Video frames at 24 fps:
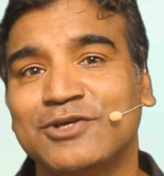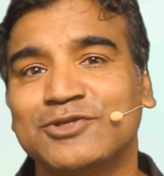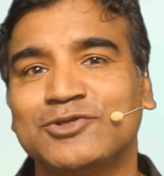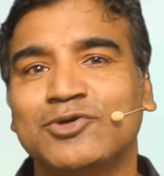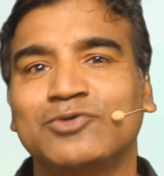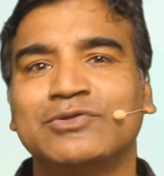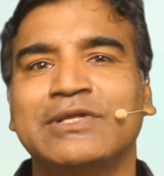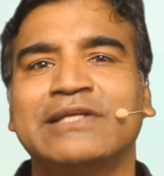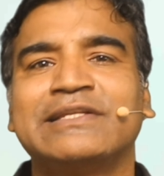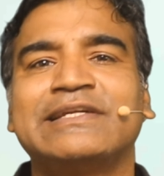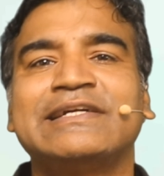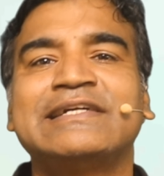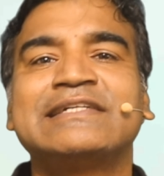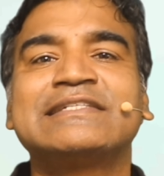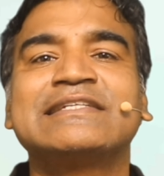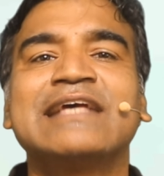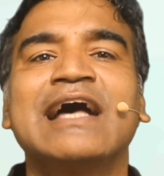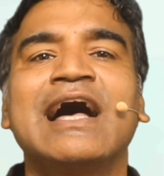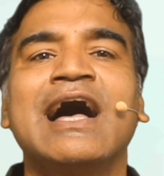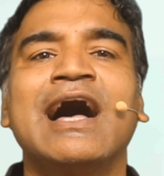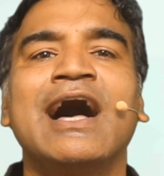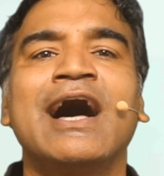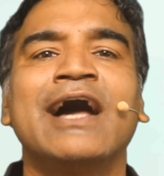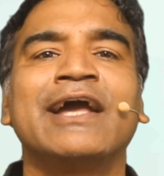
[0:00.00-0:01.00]
so that it's
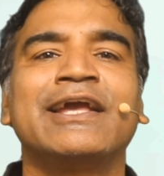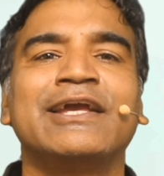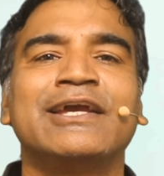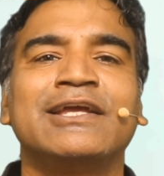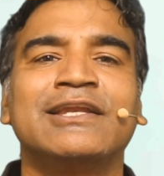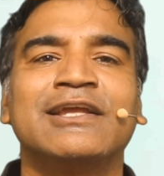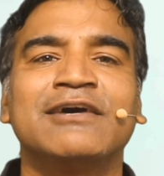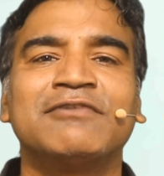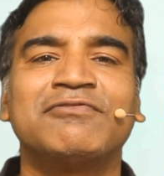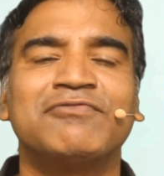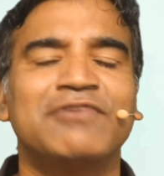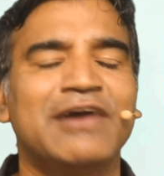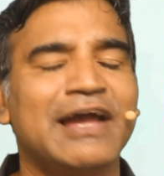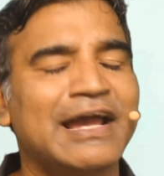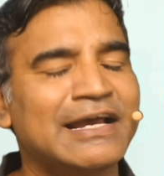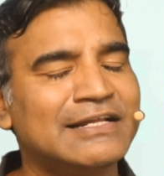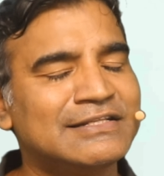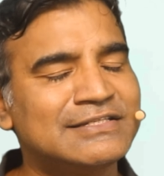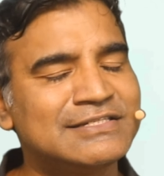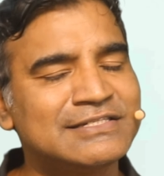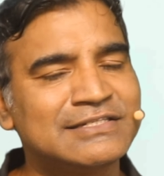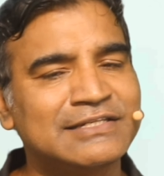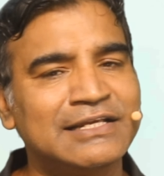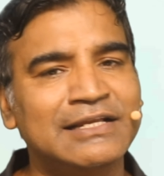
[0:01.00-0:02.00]
high enough
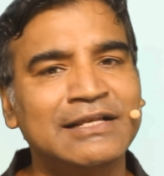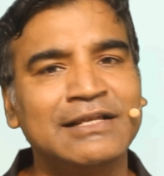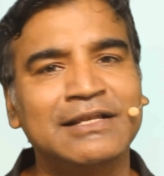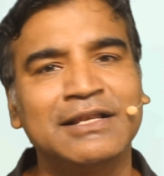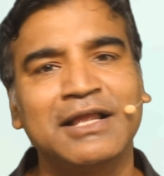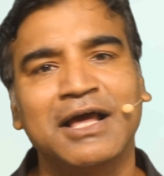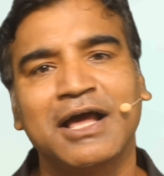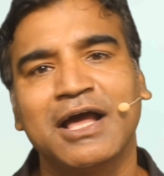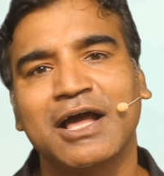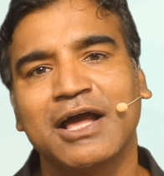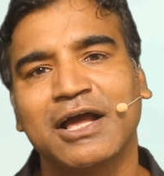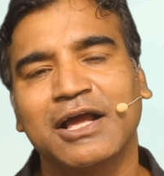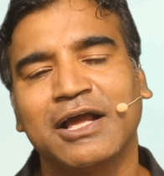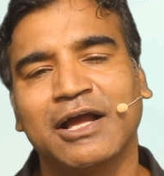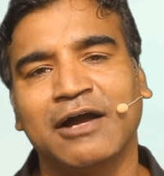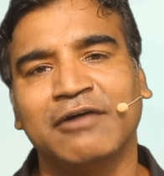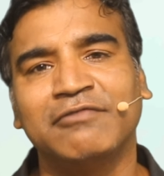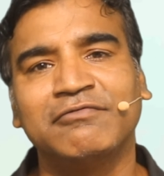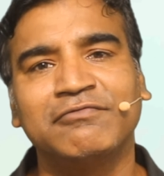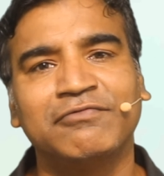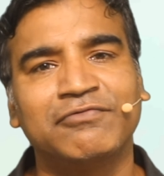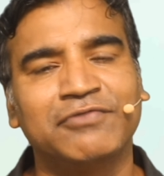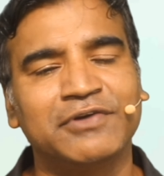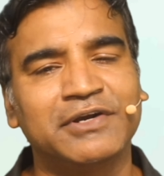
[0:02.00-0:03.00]
and still
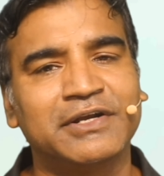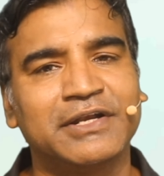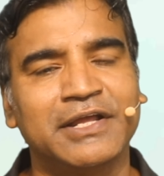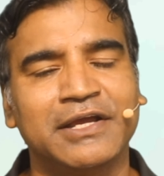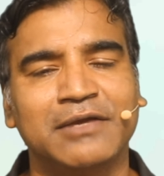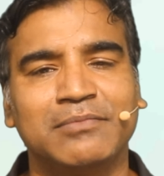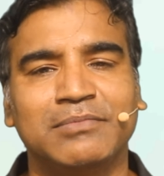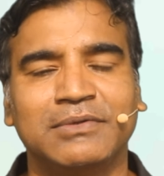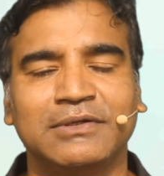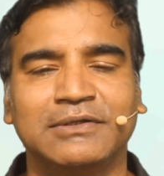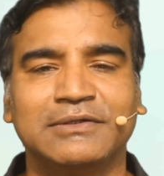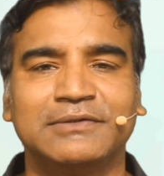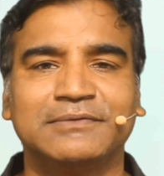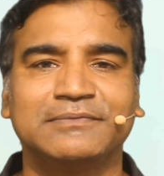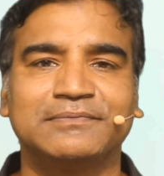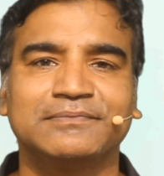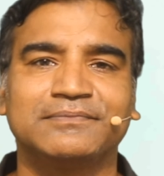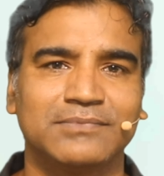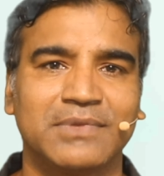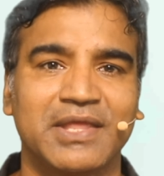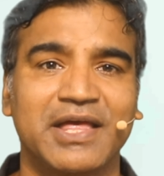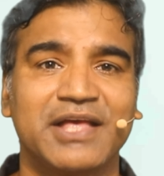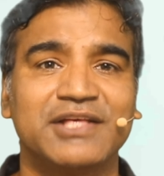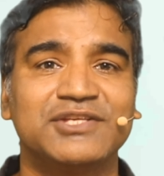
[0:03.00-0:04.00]
comfortable.
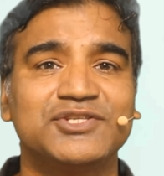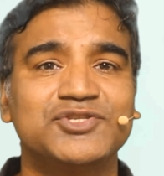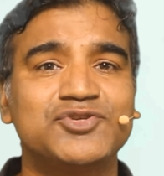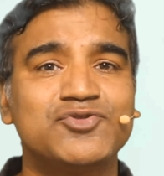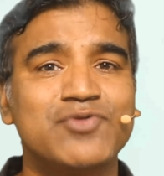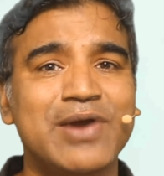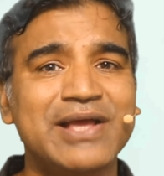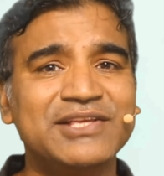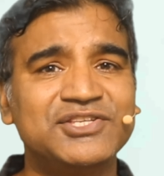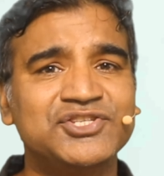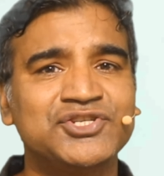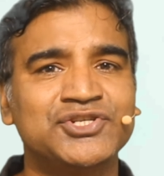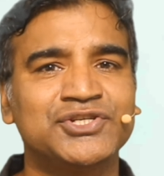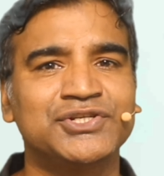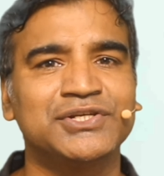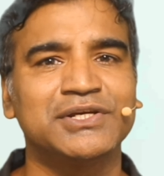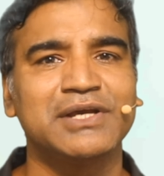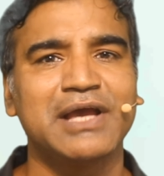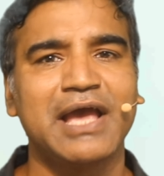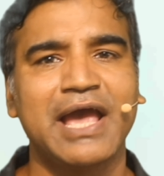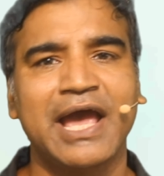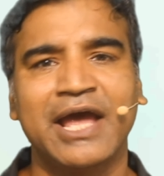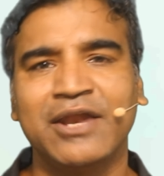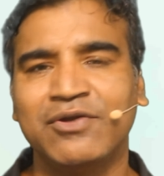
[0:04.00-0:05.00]
Stretch
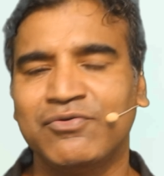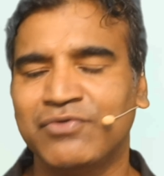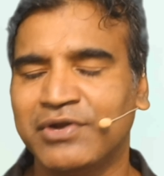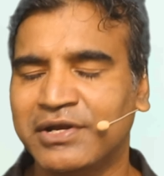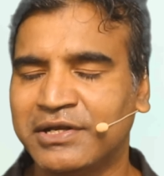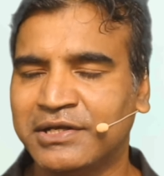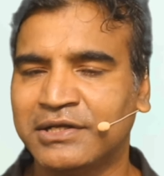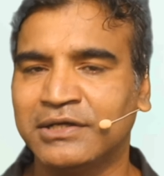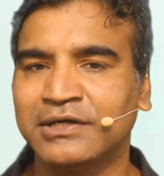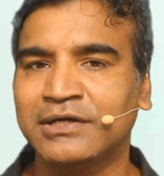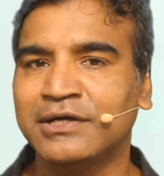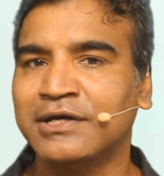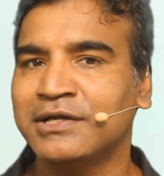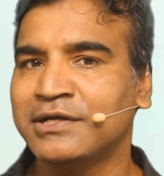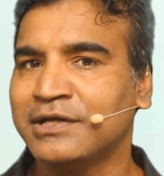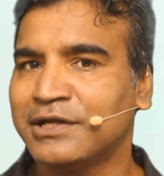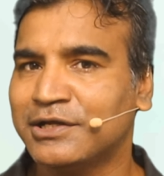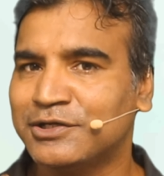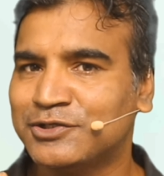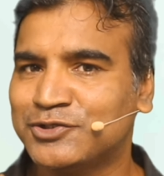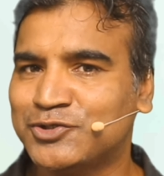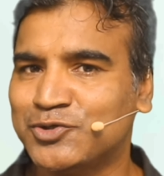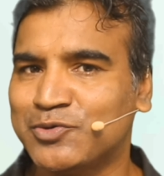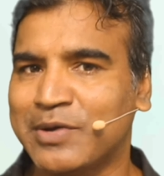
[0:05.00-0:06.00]
and return
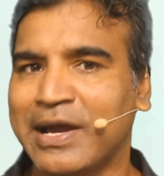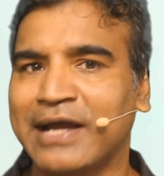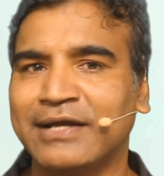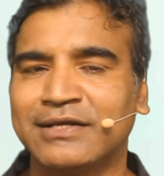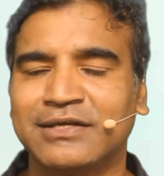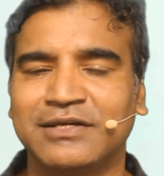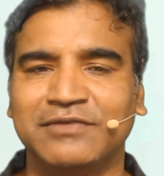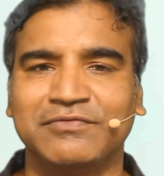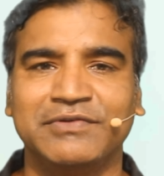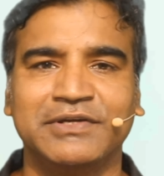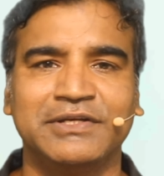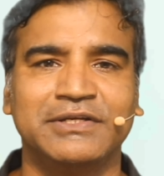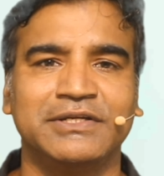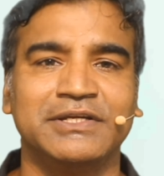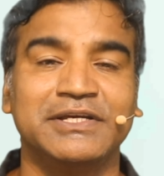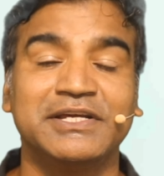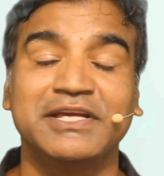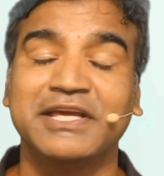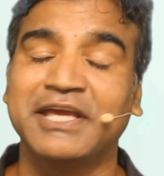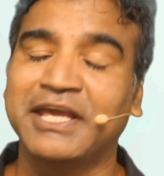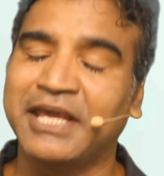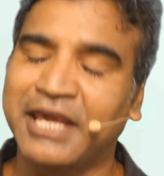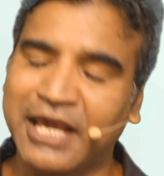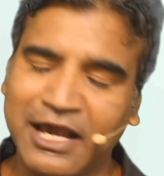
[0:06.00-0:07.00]
to activity
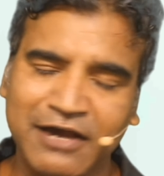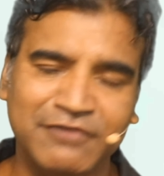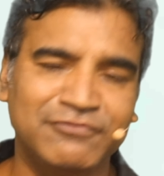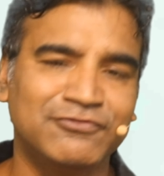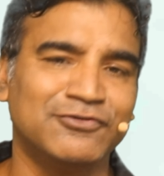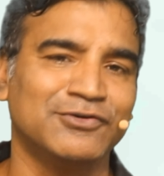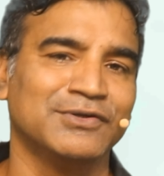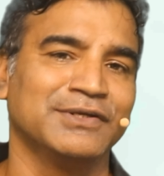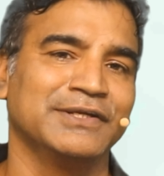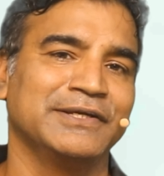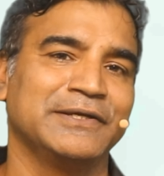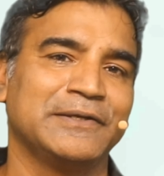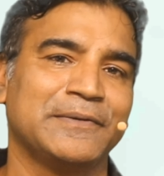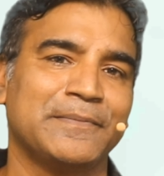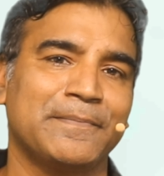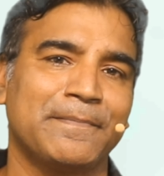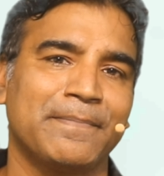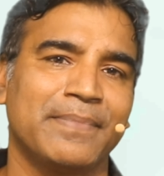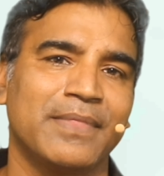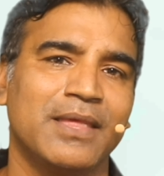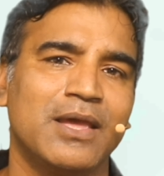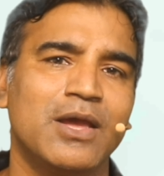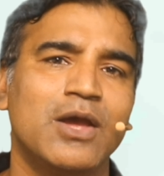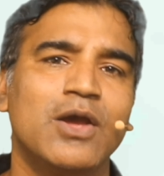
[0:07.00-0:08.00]
carefully.
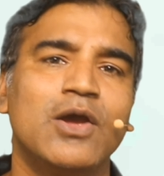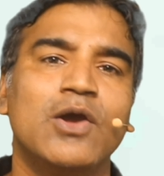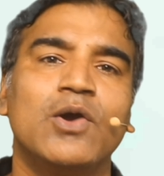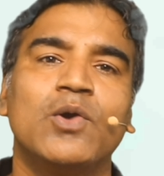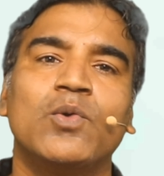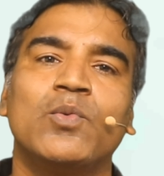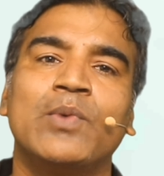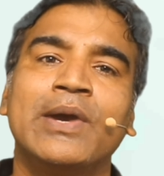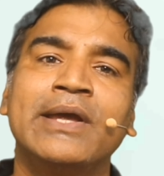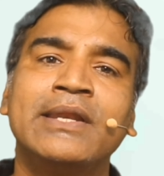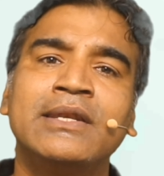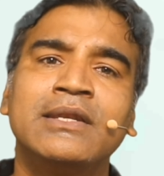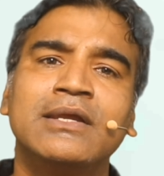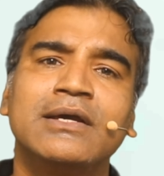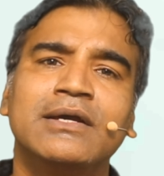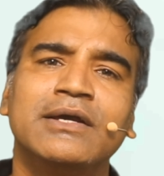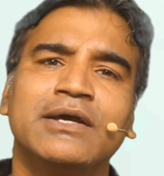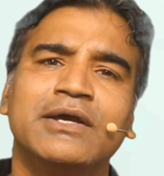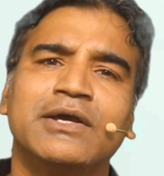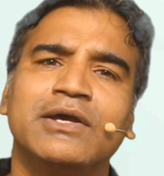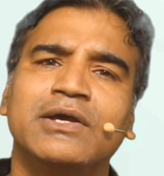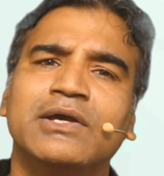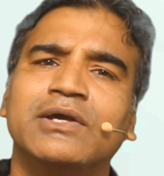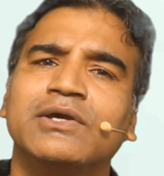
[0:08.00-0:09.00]
When
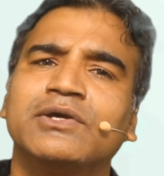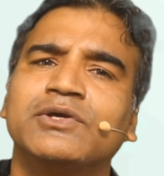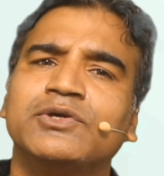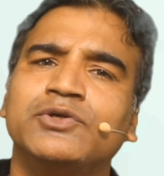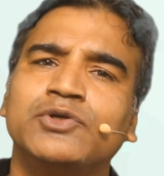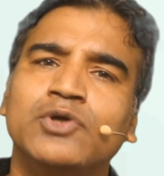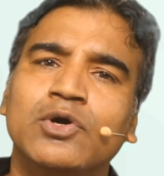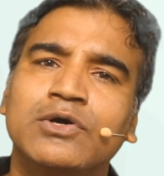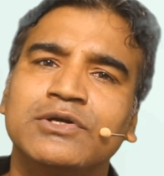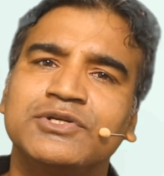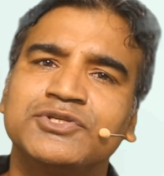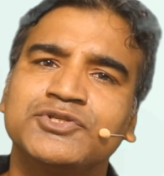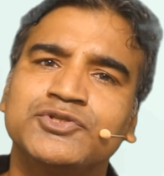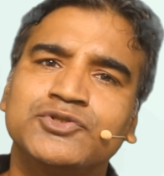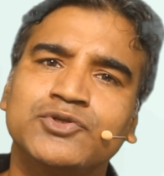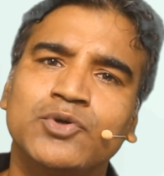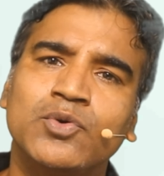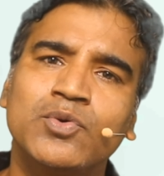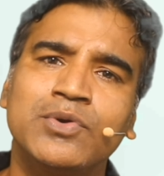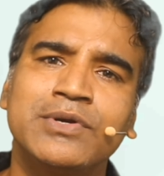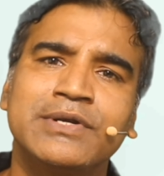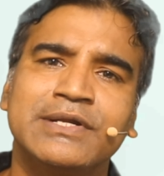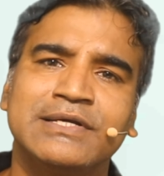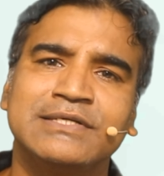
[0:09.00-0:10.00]
your
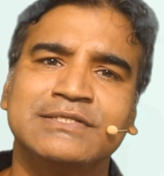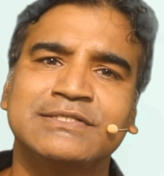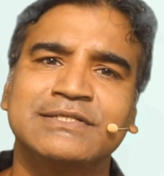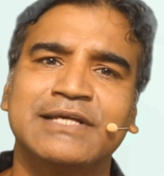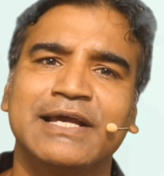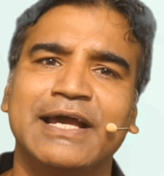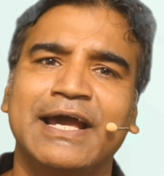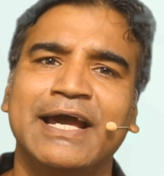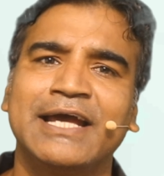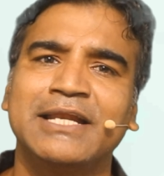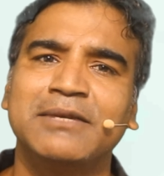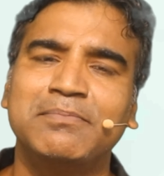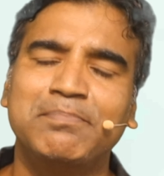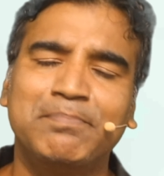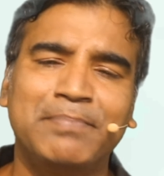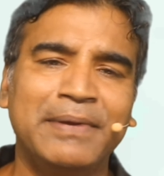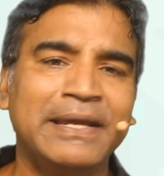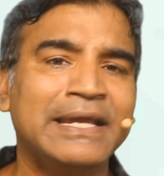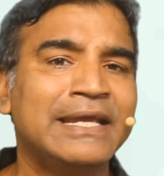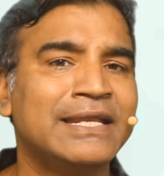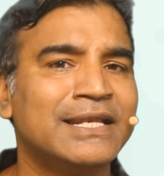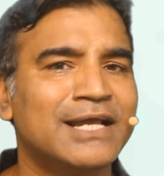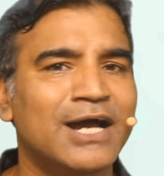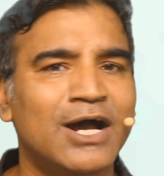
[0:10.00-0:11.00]
soreness and
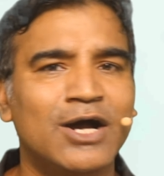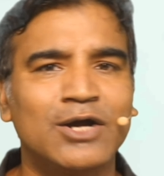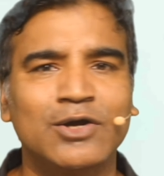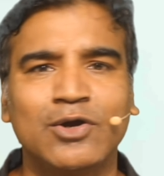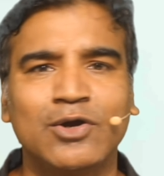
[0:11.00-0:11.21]
pain are